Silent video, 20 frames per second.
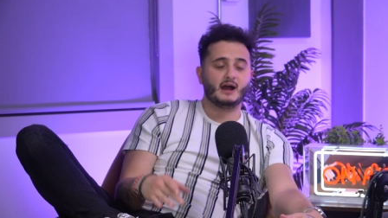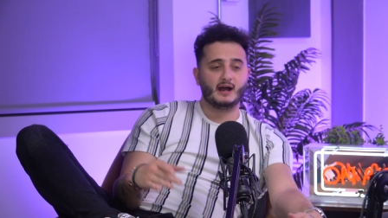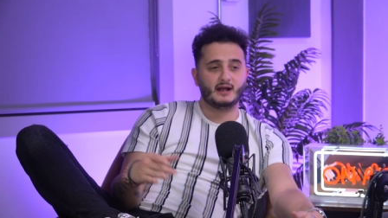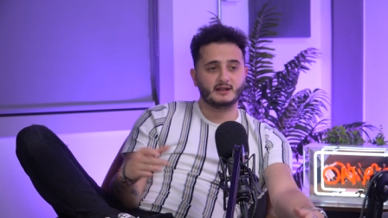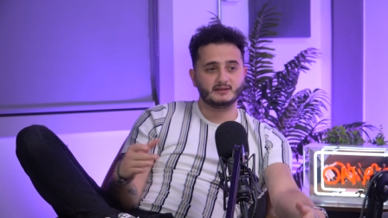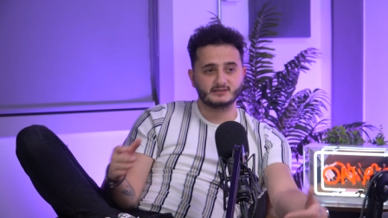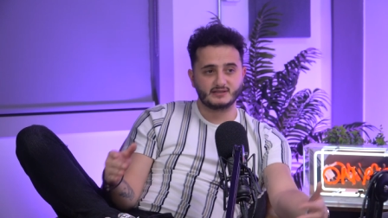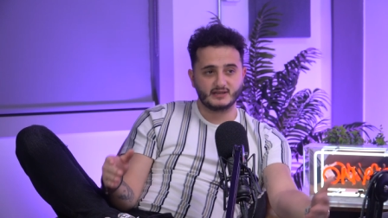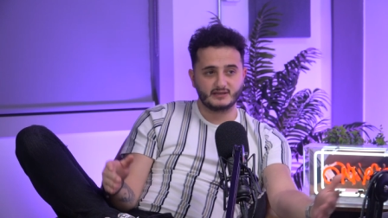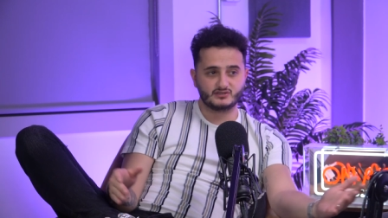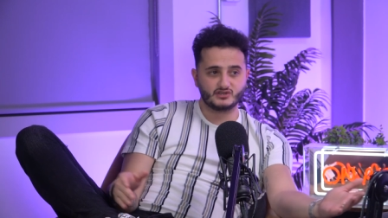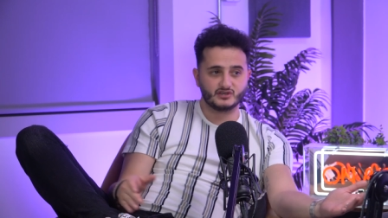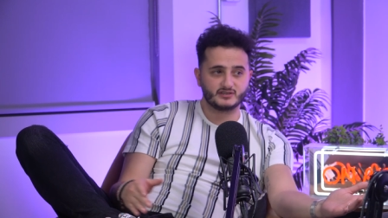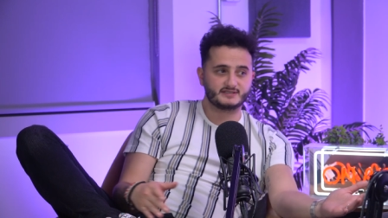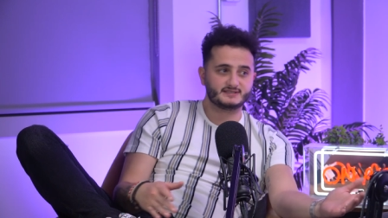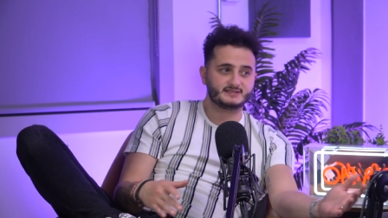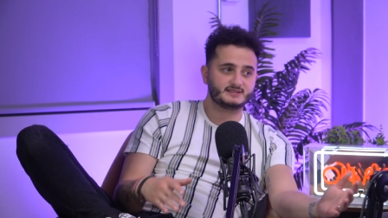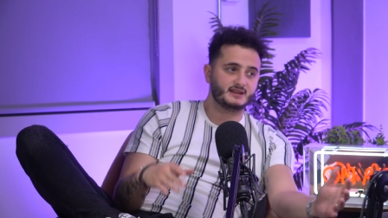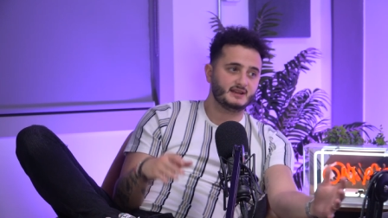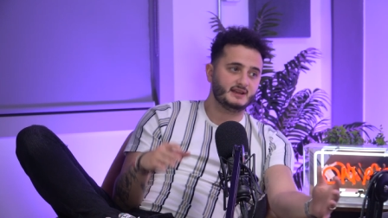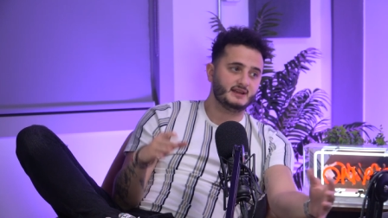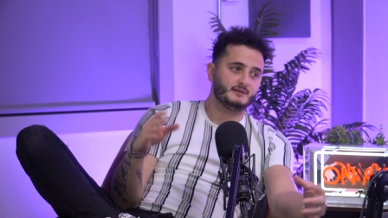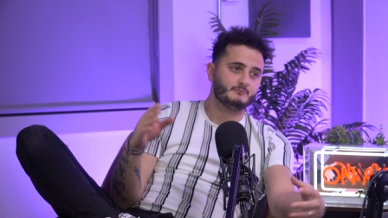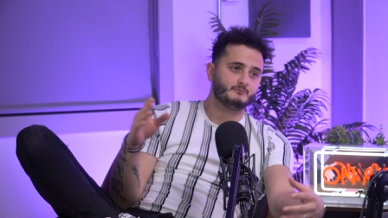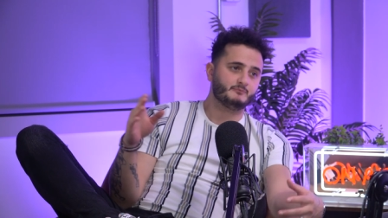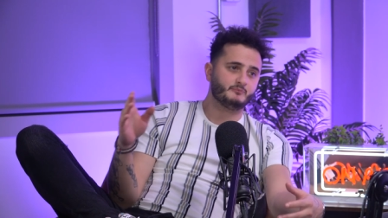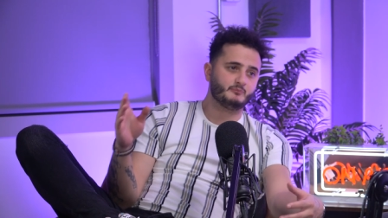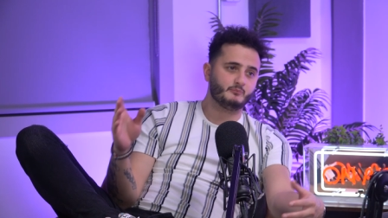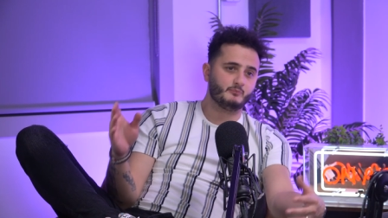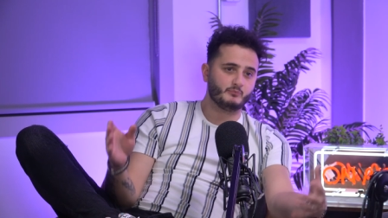and it just
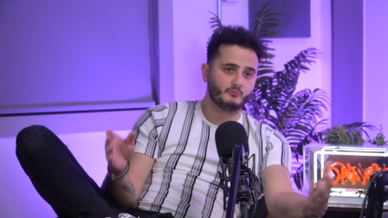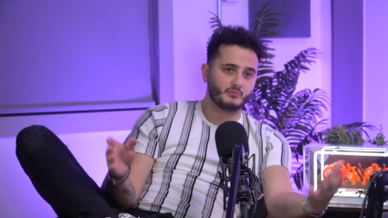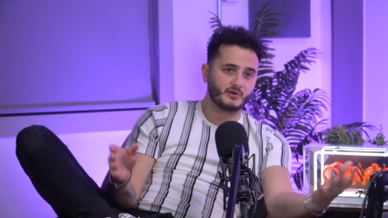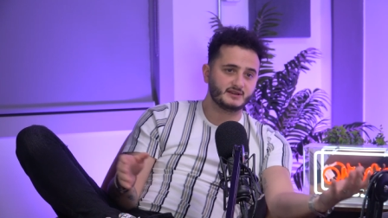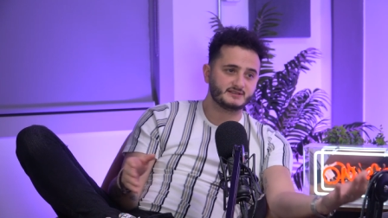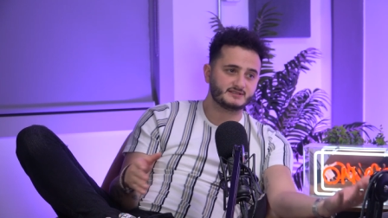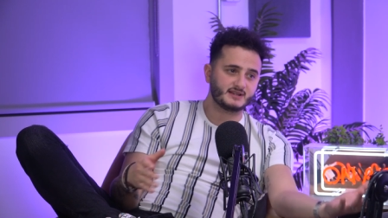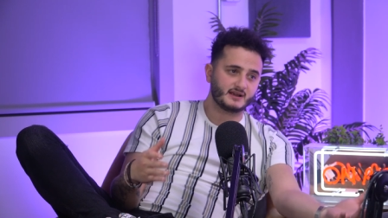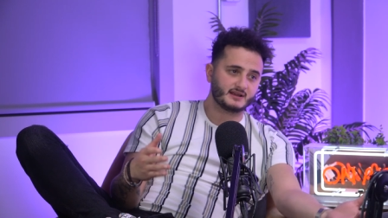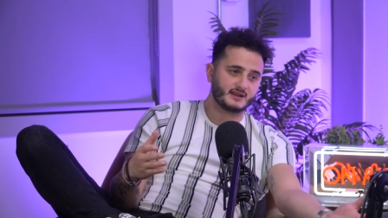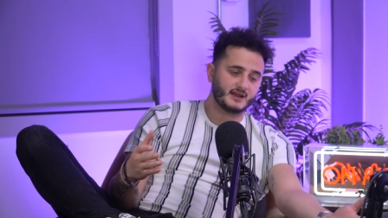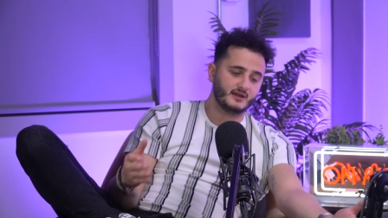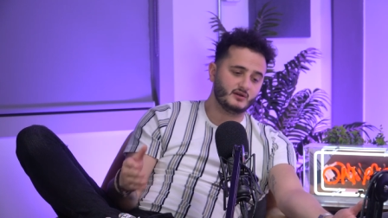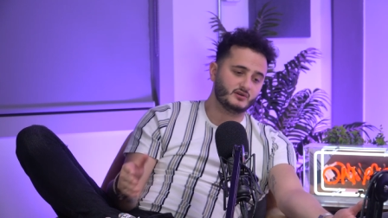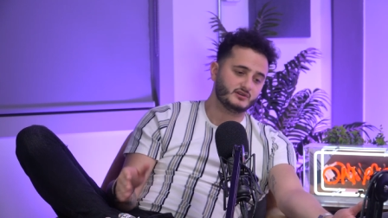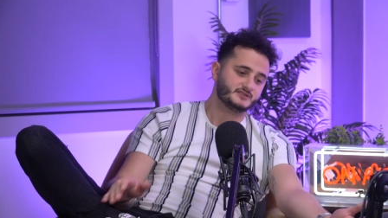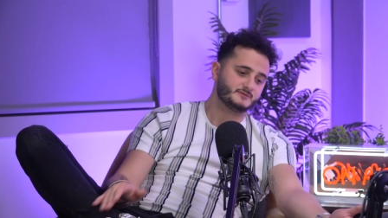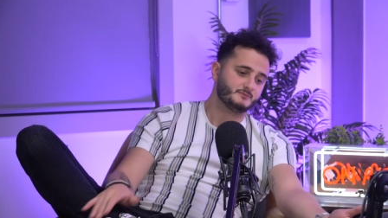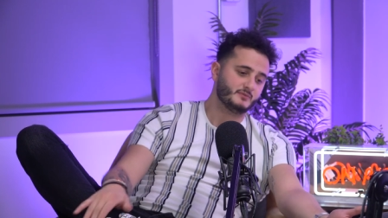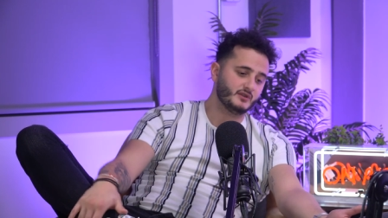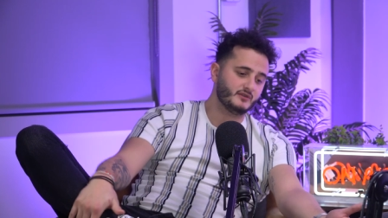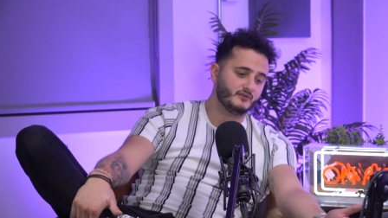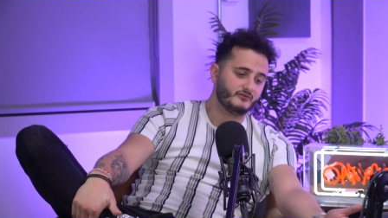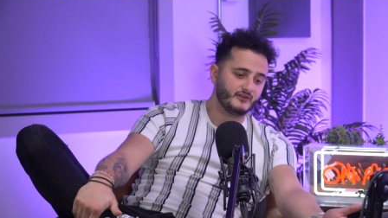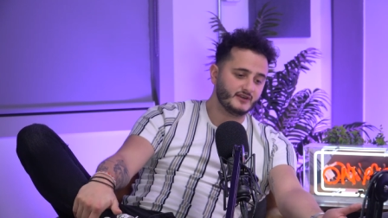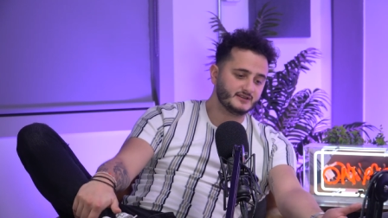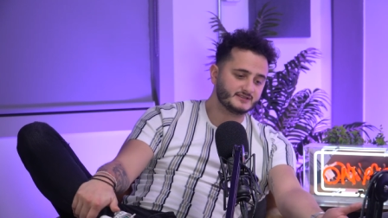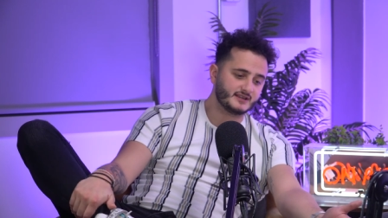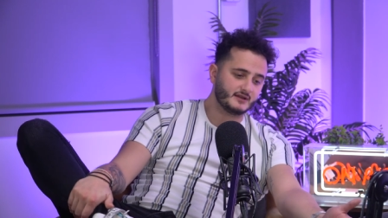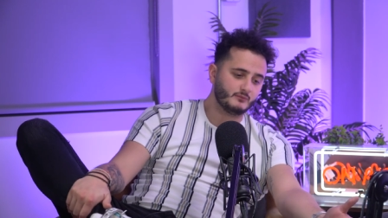it brings that chaos. But the
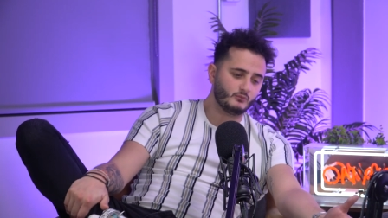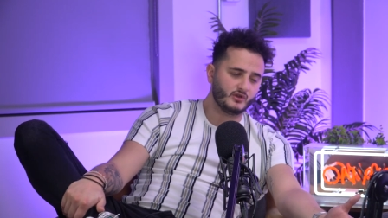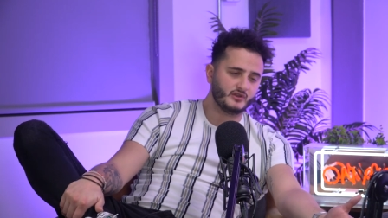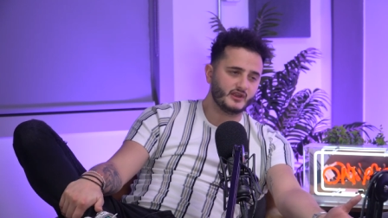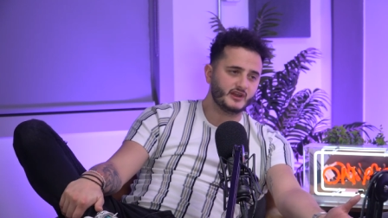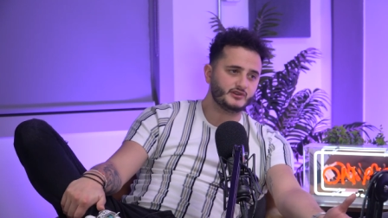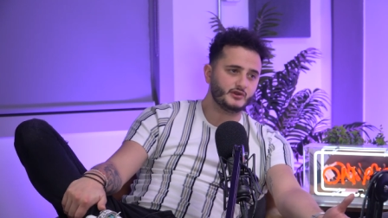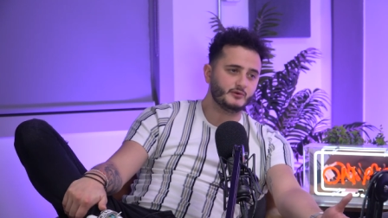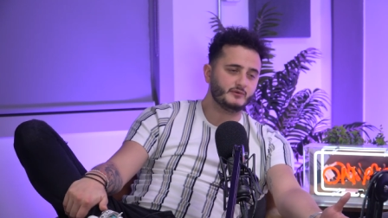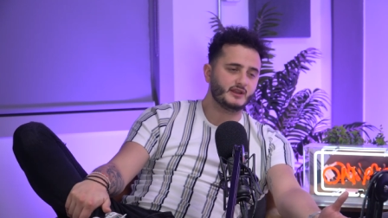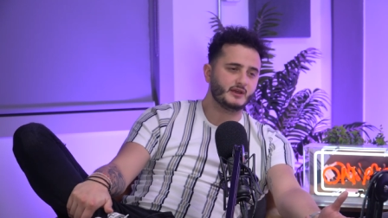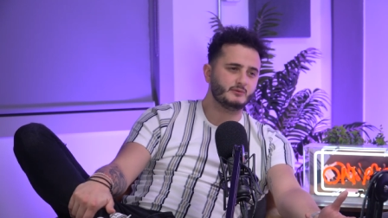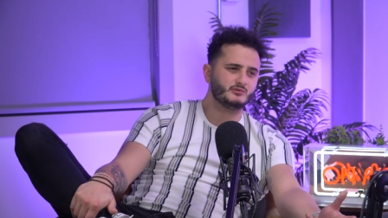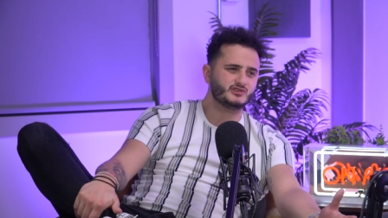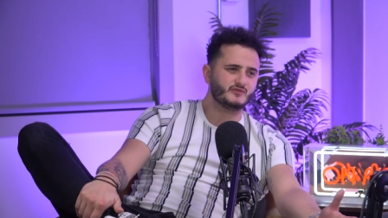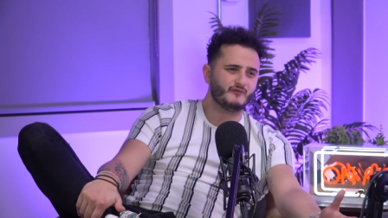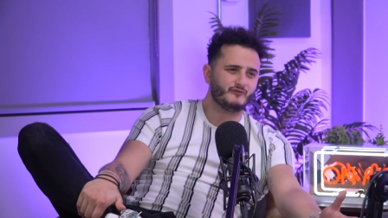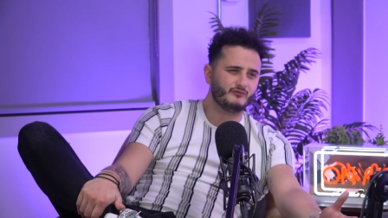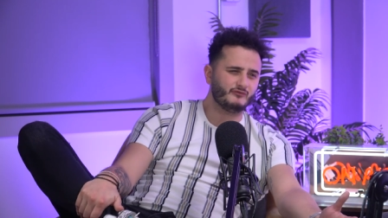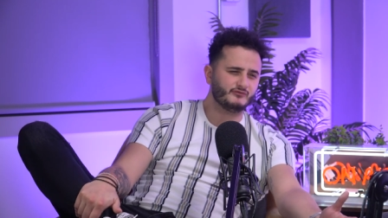things that what they're doing, they were